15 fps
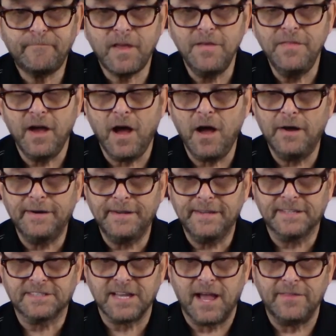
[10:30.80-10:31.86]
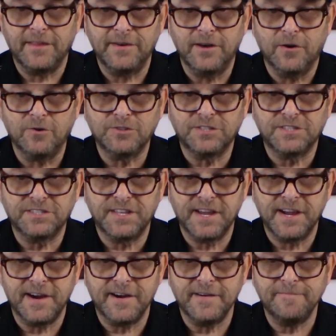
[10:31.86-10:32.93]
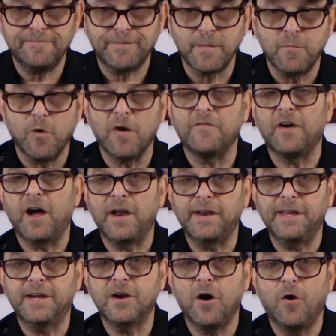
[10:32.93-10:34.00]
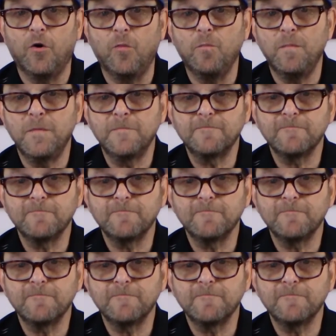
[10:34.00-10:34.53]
The honey that's on the nose is there, more of a honeycomb.